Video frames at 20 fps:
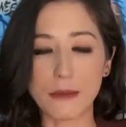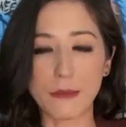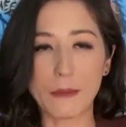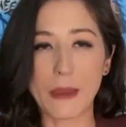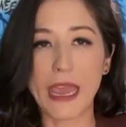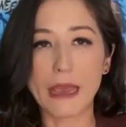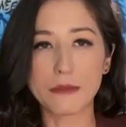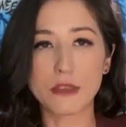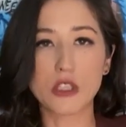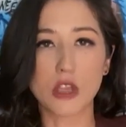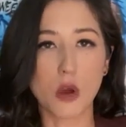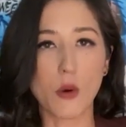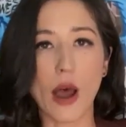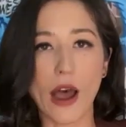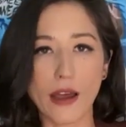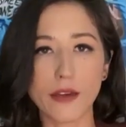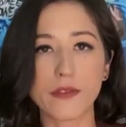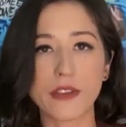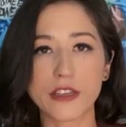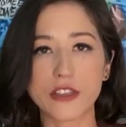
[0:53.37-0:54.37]
it became so
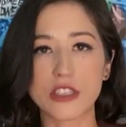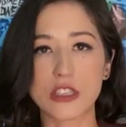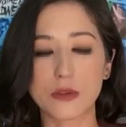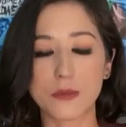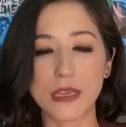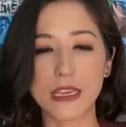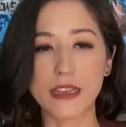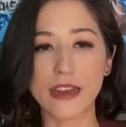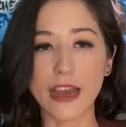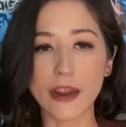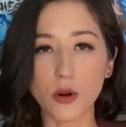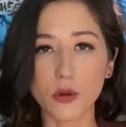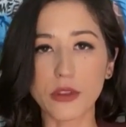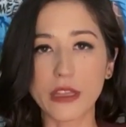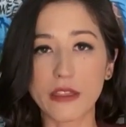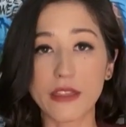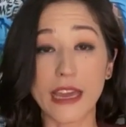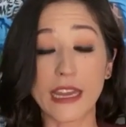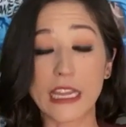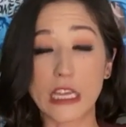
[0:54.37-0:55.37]
obvious to me, not
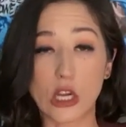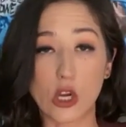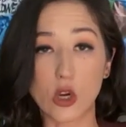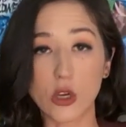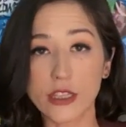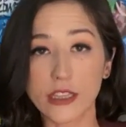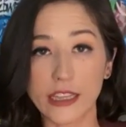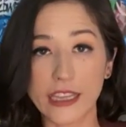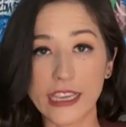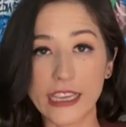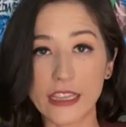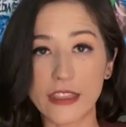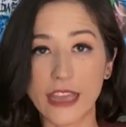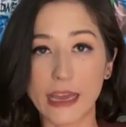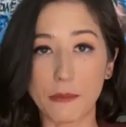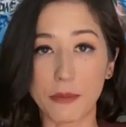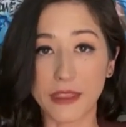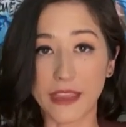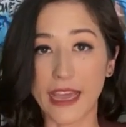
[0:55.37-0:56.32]
only that he could lead that,